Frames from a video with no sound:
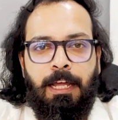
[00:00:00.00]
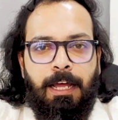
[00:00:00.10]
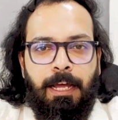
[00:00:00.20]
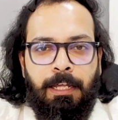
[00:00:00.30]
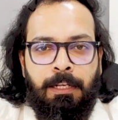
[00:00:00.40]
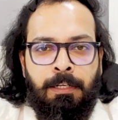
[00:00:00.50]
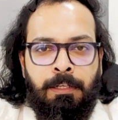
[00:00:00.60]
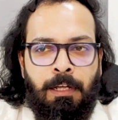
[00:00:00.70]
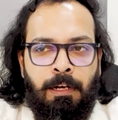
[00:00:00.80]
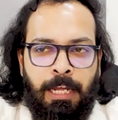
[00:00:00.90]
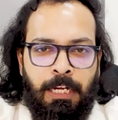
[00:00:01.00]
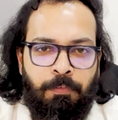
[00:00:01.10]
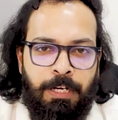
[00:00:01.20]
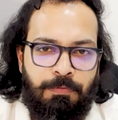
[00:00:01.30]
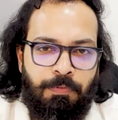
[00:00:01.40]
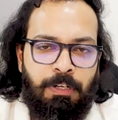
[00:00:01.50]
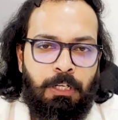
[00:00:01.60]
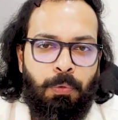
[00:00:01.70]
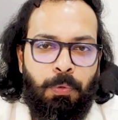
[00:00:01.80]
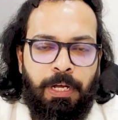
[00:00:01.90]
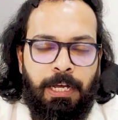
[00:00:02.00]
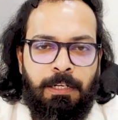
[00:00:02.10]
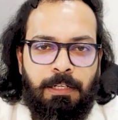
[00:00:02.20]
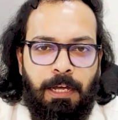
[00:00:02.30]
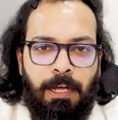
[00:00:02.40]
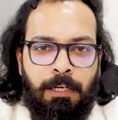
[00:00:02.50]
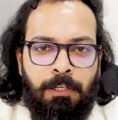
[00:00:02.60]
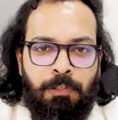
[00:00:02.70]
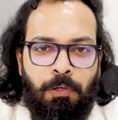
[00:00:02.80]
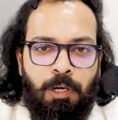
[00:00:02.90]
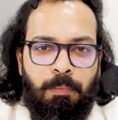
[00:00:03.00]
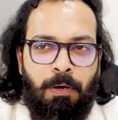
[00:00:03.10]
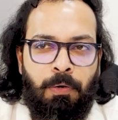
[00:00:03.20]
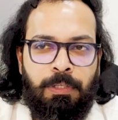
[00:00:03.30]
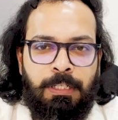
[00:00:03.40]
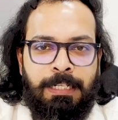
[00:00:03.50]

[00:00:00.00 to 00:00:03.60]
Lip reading: And likewise, we will go ahead and talk about